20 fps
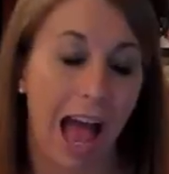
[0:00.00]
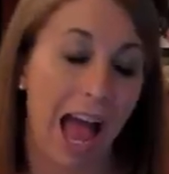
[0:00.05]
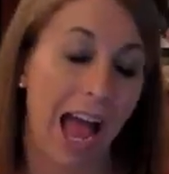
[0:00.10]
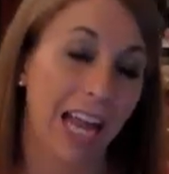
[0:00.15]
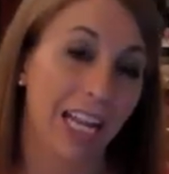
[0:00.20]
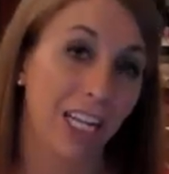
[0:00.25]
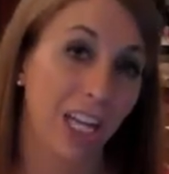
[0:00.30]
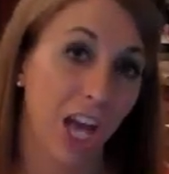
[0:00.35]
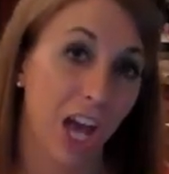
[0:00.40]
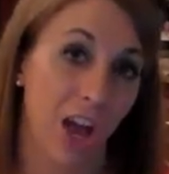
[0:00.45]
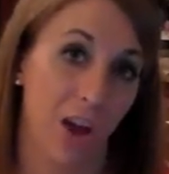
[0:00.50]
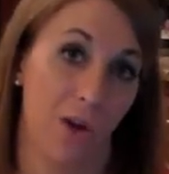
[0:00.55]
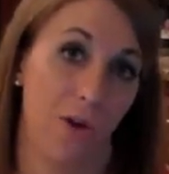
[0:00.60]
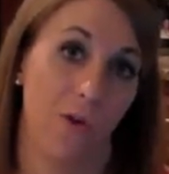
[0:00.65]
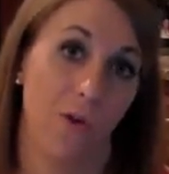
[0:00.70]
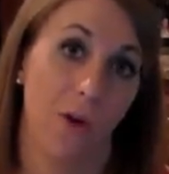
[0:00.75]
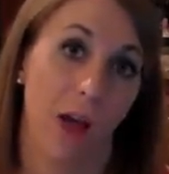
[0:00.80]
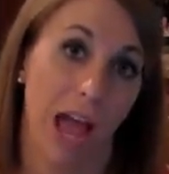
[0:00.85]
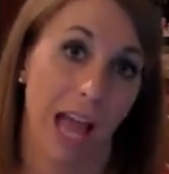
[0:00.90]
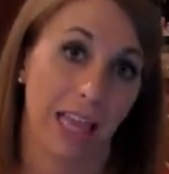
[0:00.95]
I
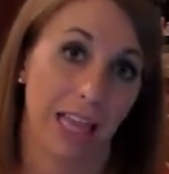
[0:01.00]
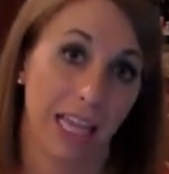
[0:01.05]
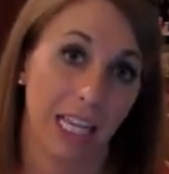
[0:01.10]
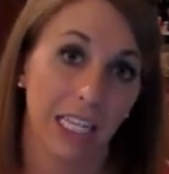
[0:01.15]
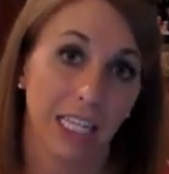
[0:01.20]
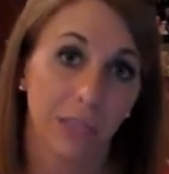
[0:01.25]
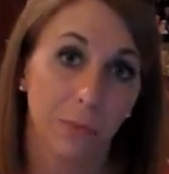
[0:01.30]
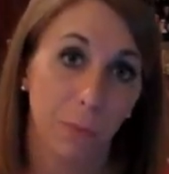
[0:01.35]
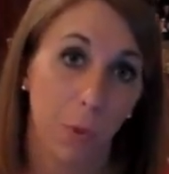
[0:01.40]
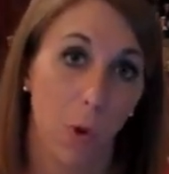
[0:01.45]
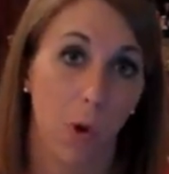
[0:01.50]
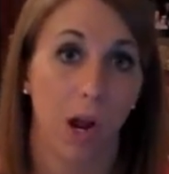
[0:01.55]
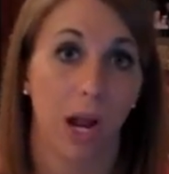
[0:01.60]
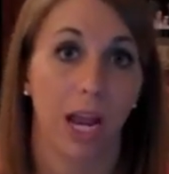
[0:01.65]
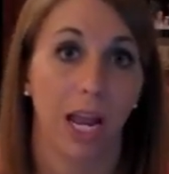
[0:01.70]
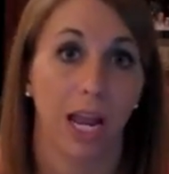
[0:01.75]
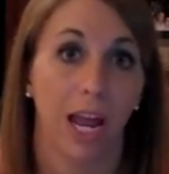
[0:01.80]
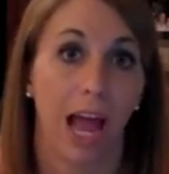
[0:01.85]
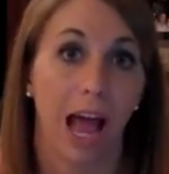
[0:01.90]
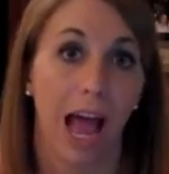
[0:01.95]
know at this
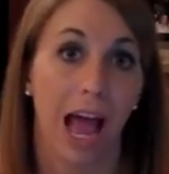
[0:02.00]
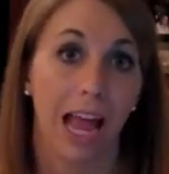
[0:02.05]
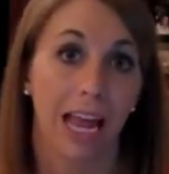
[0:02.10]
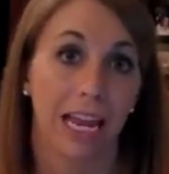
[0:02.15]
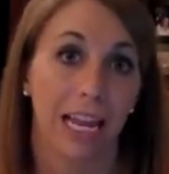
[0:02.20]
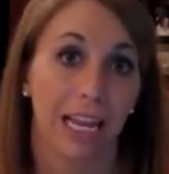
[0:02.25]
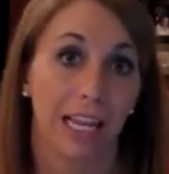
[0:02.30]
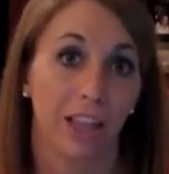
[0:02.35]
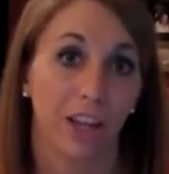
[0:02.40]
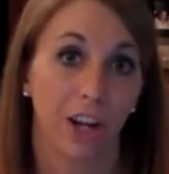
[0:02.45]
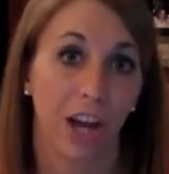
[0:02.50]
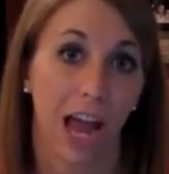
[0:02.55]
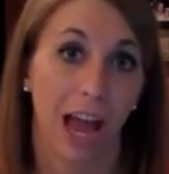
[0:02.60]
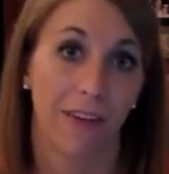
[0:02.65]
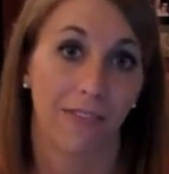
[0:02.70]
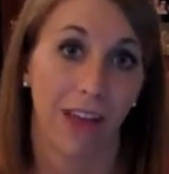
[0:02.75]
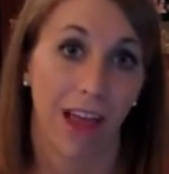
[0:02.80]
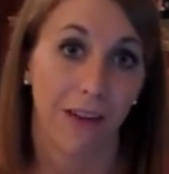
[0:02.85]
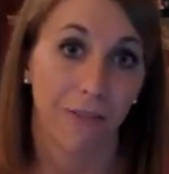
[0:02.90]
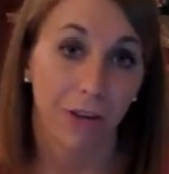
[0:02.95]
point, I either
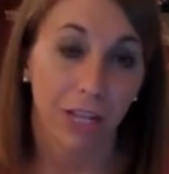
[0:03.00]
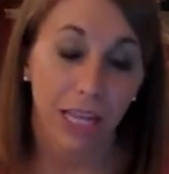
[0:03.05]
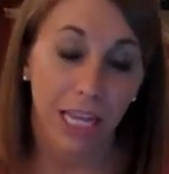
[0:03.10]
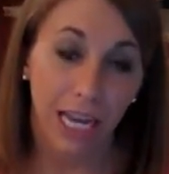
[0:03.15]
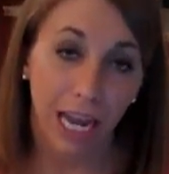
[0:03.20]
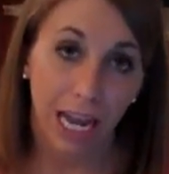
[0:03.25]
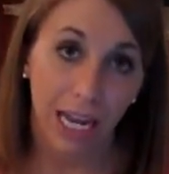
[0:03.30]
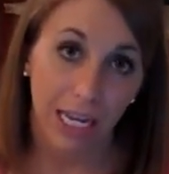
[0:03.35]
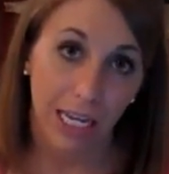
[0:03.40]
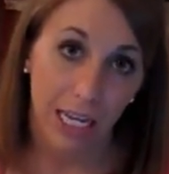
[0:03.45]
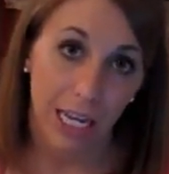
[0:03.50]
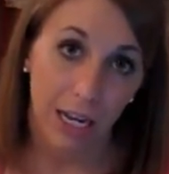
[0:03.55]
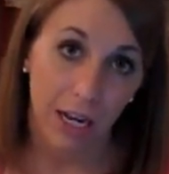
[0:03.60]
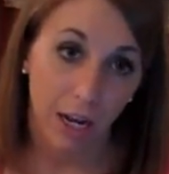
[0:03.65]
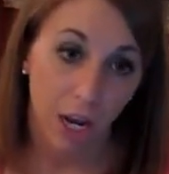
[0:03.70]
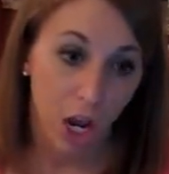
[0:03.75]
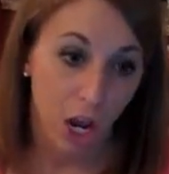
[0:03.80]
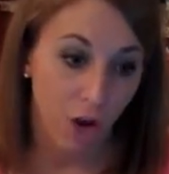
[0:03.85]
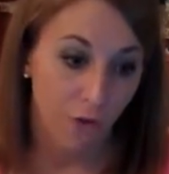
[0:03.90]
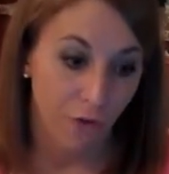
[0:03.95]
have everything I
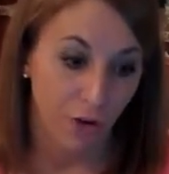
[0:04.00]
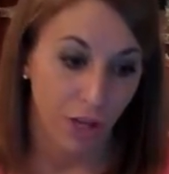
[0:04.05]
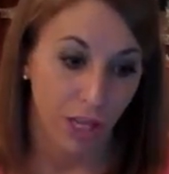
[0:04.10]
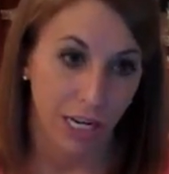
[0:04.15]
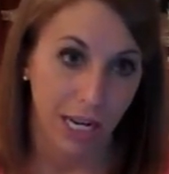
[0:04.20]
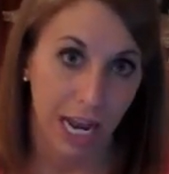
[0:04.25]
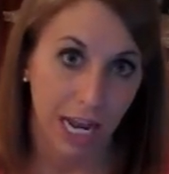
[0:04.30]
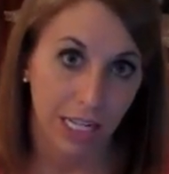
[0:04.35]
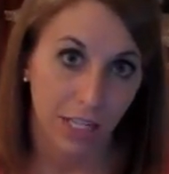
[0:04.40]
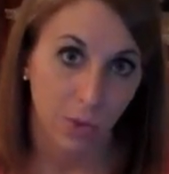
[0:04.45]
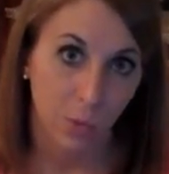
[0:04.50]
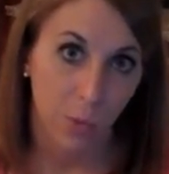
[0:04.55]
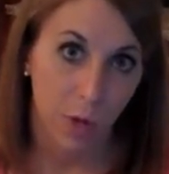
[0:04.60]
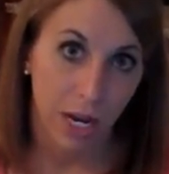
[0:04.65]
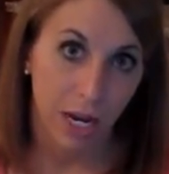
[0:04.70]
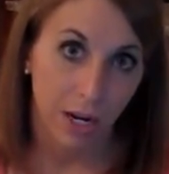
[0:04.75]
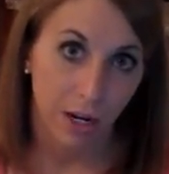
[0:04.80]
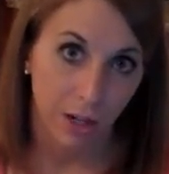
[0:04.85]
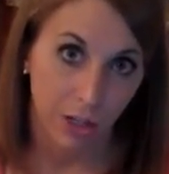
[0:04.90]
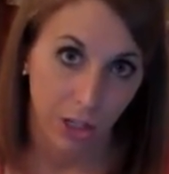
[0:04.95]
need for the next
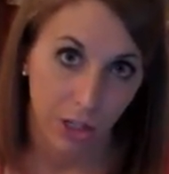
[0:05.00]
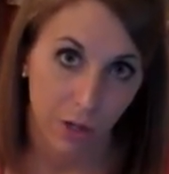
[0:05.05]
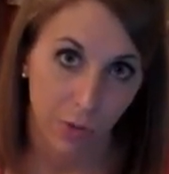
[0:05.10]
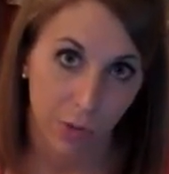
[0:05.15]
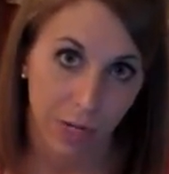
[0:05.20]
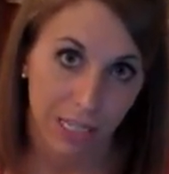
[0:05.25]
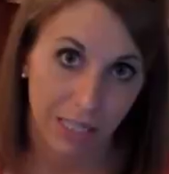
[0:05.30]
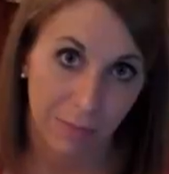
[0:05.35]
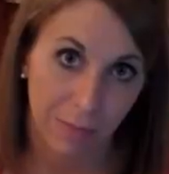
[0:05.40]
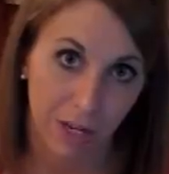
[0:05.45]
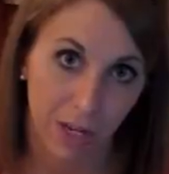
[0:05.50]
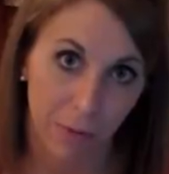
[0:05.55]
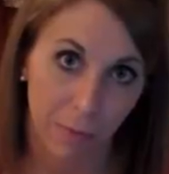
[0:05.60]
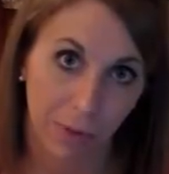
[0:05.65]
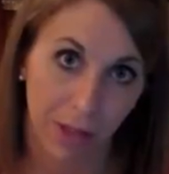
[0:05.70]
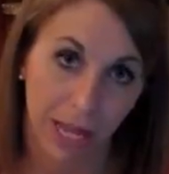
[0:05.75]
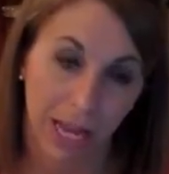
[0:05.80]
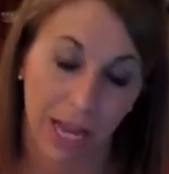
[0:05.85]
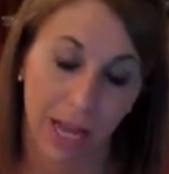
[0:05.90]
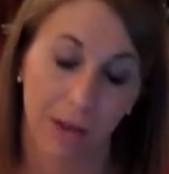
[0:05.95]
week or 2 weeks menu
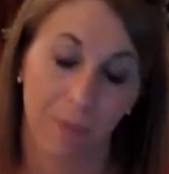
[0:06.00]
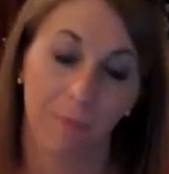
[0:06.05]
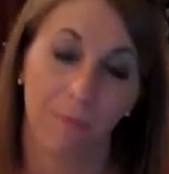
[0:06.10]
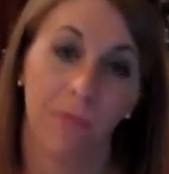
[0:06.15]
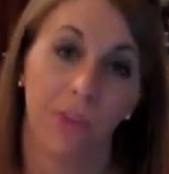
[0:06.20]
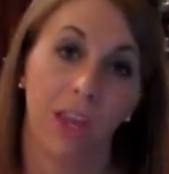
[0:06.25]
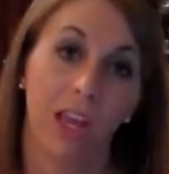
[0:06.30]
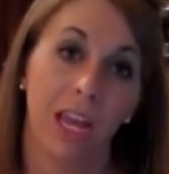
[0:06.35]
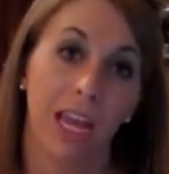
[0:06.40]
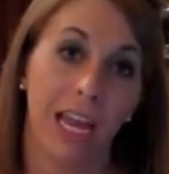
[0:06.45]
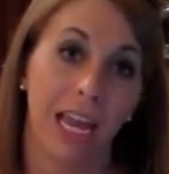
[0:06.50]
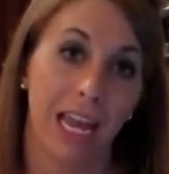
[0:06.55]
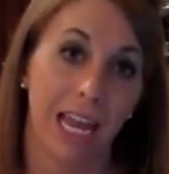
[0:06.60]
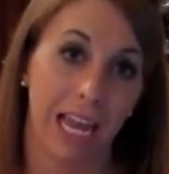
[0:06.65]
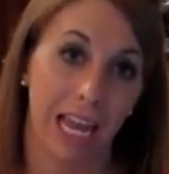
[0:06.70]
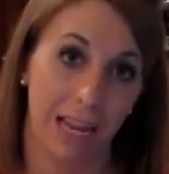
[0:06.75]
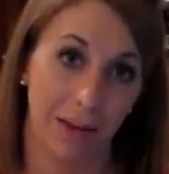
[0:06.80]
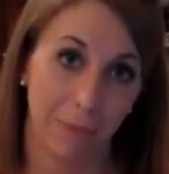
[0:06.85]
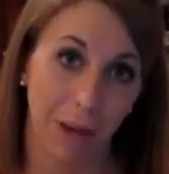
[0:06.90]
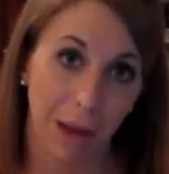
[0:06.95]
plan
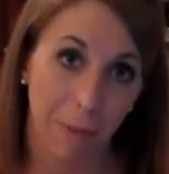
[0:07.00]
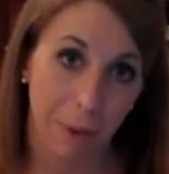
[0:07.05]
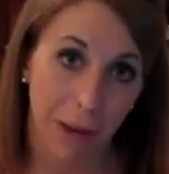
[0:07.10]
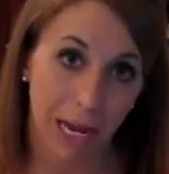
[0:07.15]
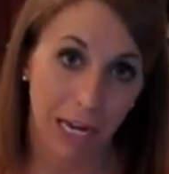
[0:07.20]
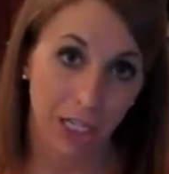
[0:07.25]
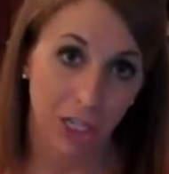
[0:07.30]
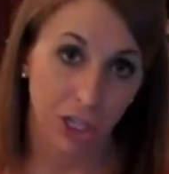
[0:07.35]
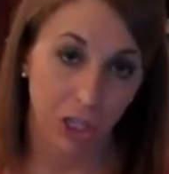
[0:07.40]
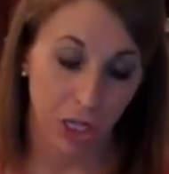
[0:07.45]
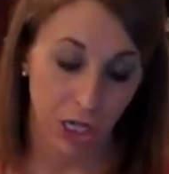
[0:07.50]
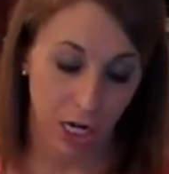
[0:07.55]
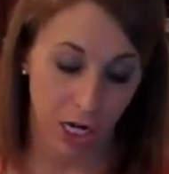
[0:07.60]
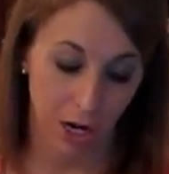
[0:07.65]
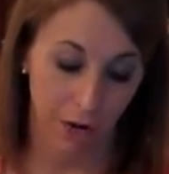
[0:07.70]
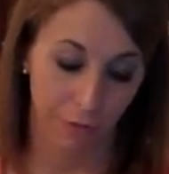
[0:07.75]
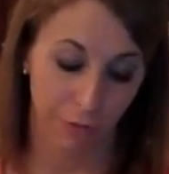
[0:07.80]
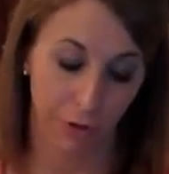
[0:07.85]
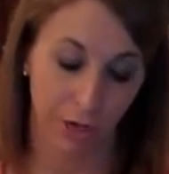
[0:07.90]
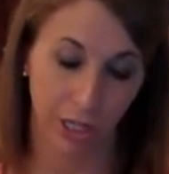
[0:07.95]
in my
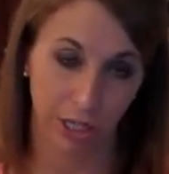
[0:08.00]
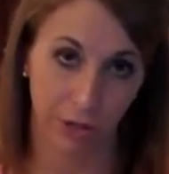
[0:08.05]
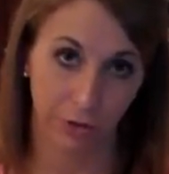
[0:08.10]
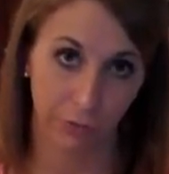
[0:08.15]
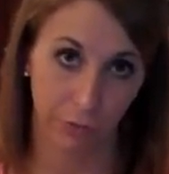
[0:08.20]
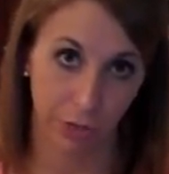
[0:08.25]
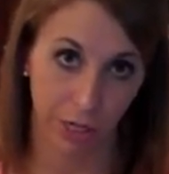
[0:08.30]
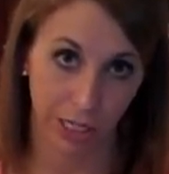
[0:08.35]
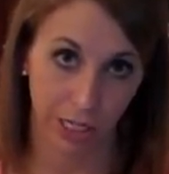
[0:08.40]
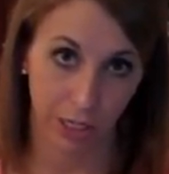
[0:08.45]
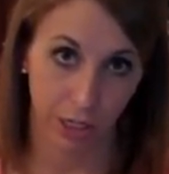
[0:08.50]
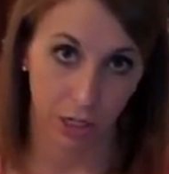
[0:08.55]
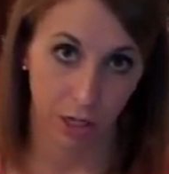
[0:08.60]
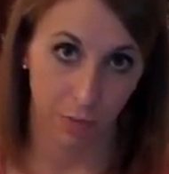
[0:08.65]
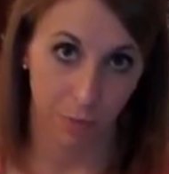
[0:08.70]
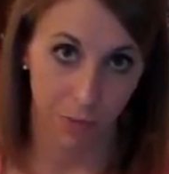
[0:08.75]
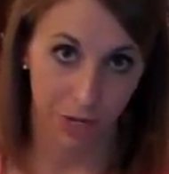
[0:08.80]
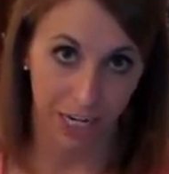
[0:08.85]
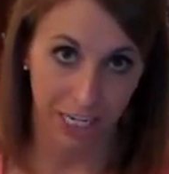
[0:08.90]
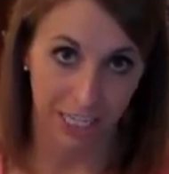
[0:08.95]
pantry, fridge, or freezer,
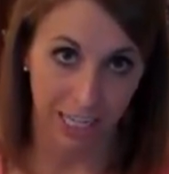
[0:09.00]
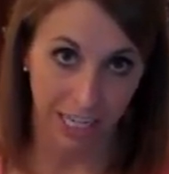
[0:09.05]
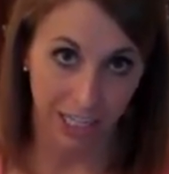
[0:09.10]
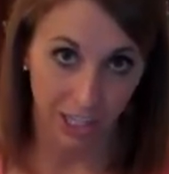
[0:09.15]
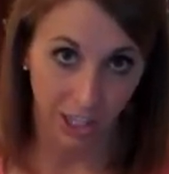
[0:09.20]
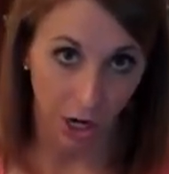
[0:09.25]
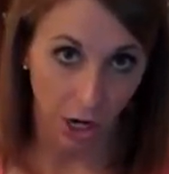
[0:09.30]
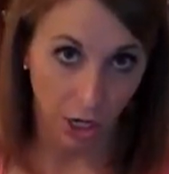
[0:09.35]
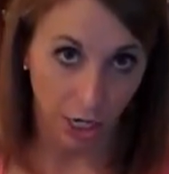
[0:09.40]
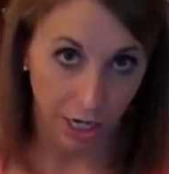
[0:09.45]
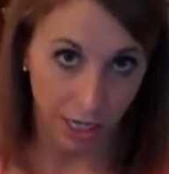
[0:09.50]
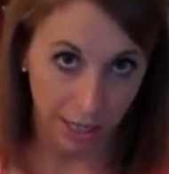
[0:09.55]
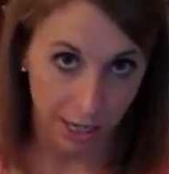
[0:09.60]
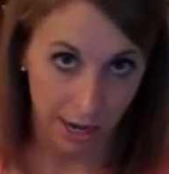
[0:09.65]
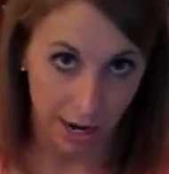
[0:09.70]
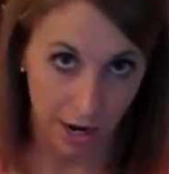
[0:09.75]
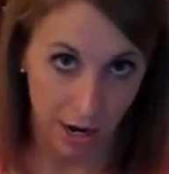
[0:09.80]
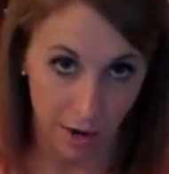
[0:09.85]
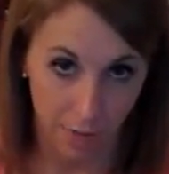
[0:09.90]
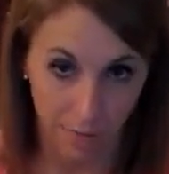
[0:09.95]
because I started
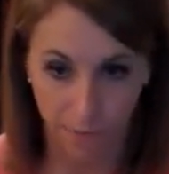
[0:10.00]
there,